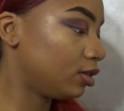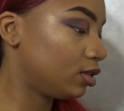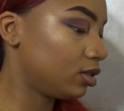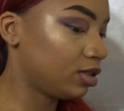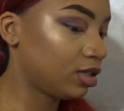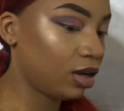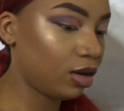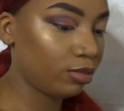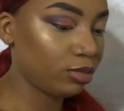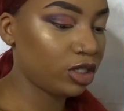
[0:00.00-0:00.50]

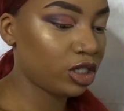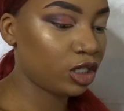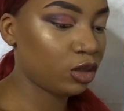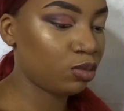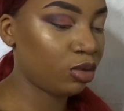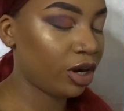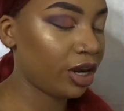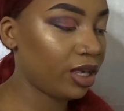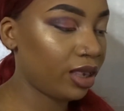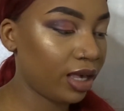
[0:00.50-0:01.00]
So I'm just
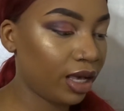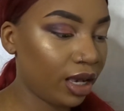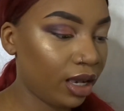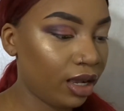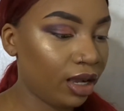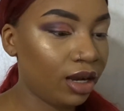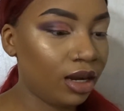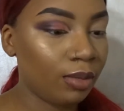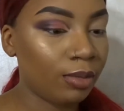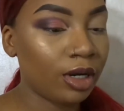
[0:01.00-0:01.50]
spray that.
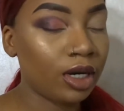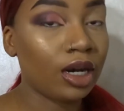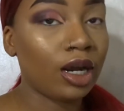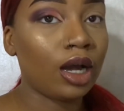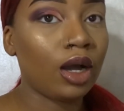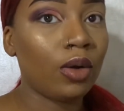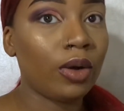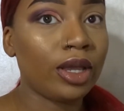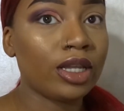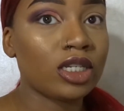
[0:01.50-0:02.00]
And I'm going to
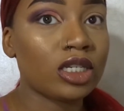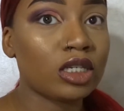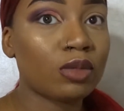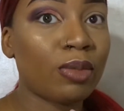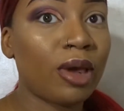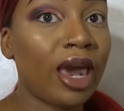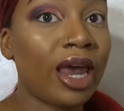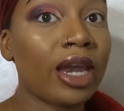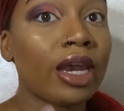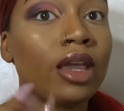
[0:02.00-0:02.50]
go and just
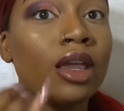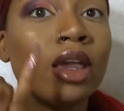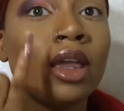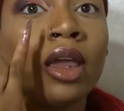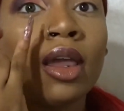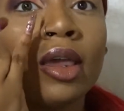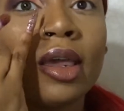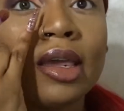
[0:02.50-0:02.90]
pat it